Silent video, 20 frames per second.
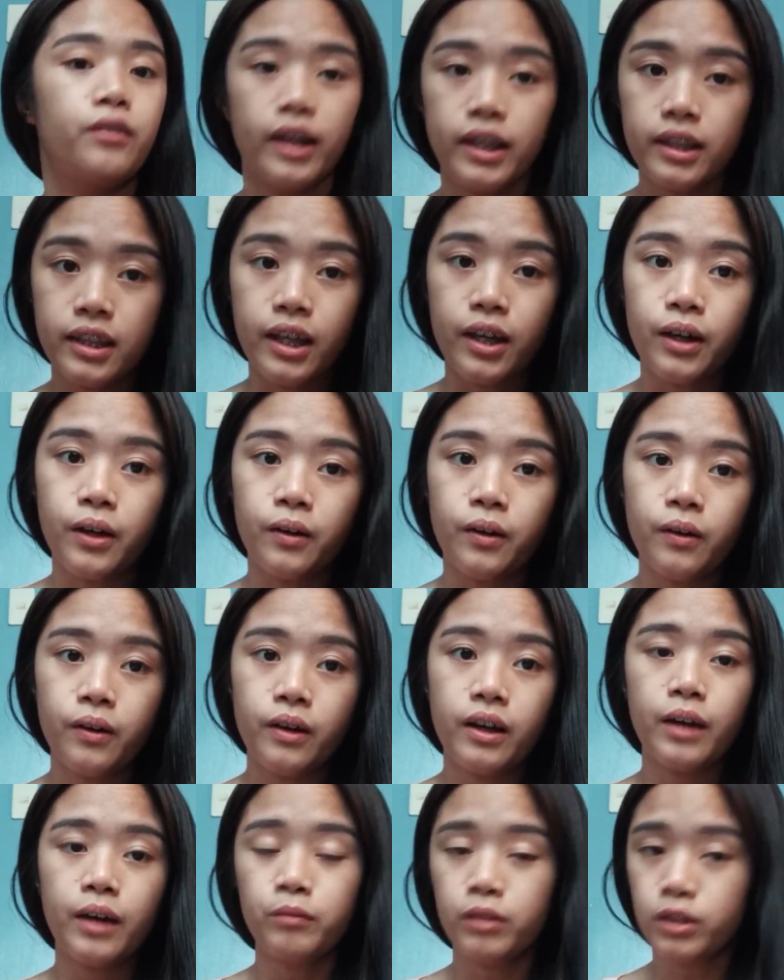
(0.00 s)
Right
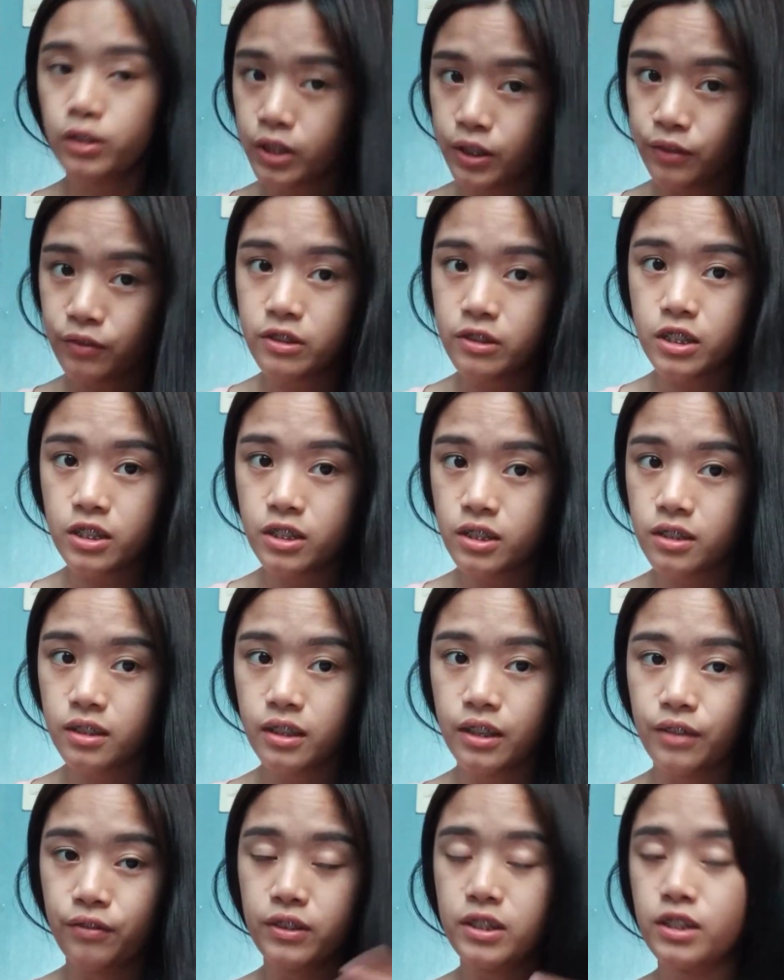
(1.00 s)
now, I'm not sure if it's
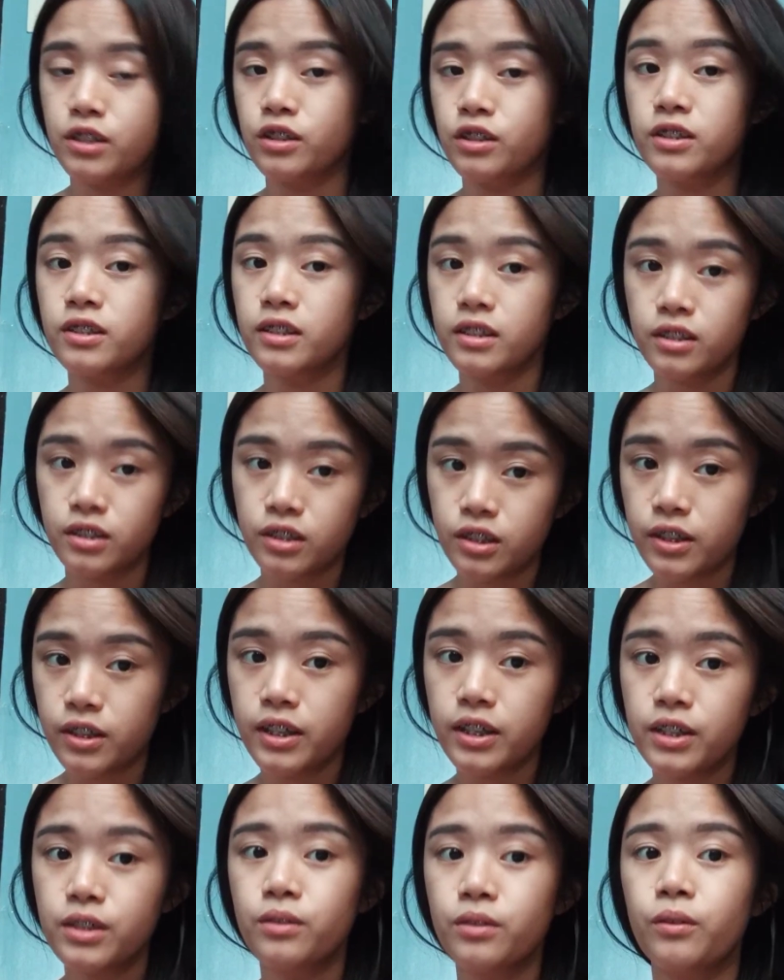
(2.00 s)
just the
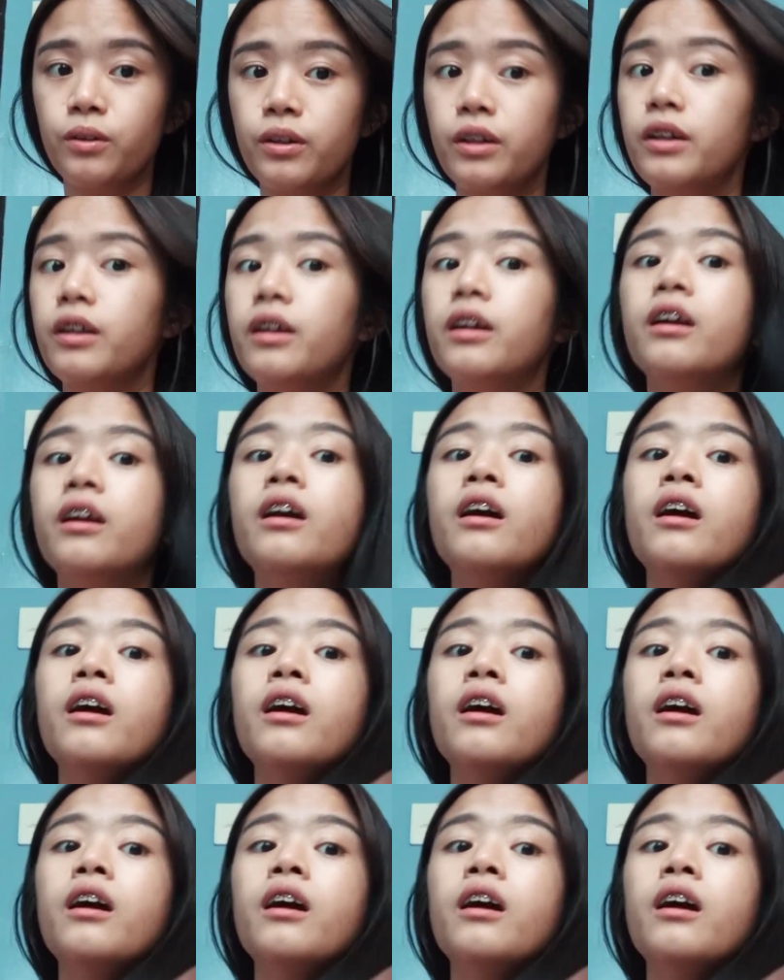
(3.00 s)
stress or